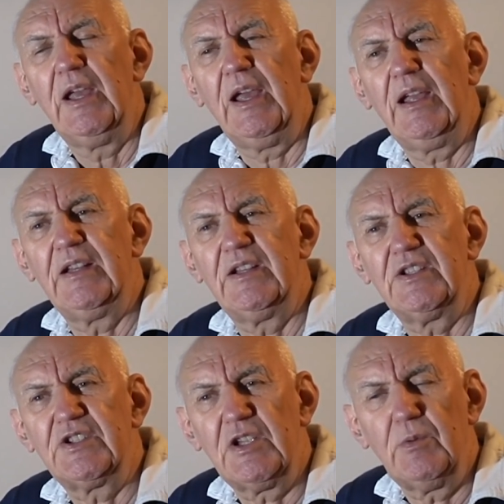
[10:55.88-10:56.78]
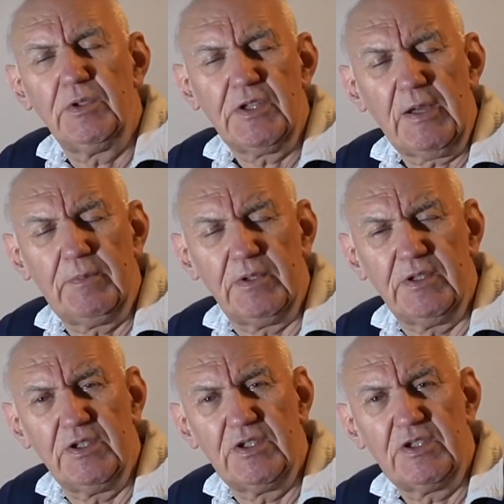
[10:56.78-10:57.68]
and see what
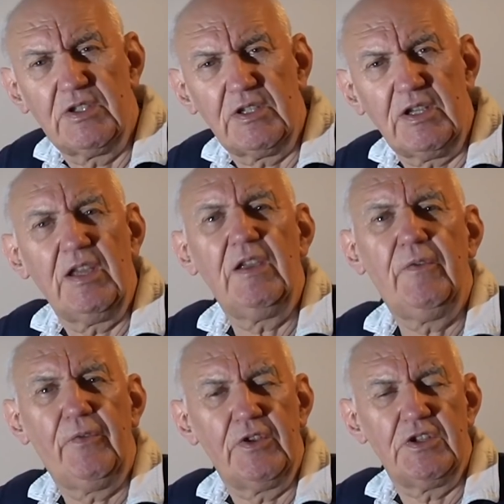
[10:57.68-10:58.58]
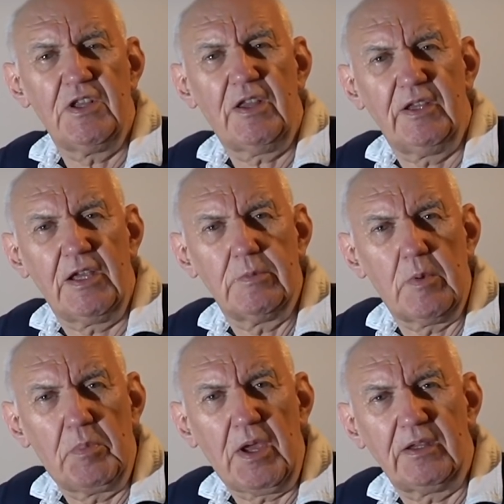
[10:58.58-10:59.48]
happens if there's nothing
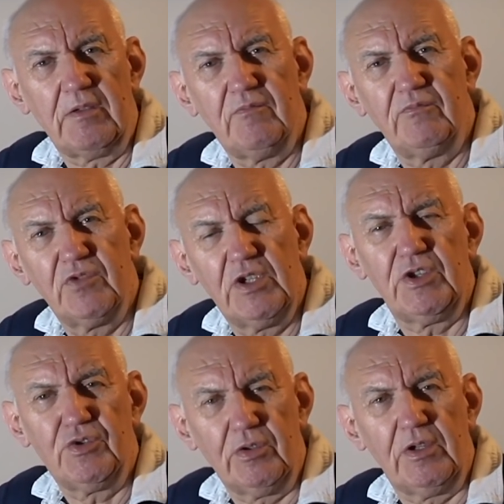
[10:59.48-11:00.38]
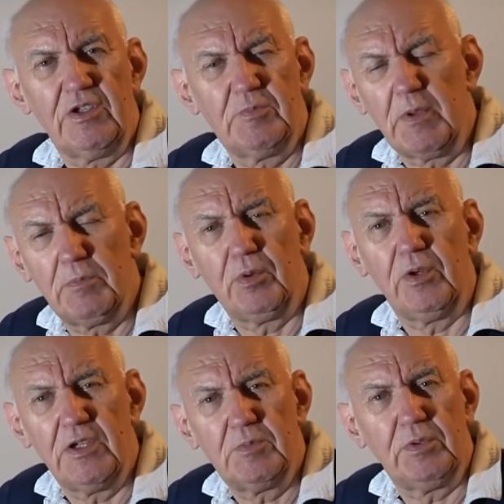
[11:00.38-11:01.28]
coming back, then really and truly it's a bit
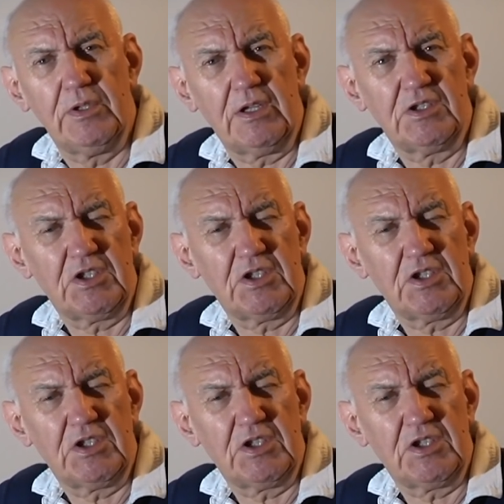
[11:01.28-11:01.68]
pointless putting out a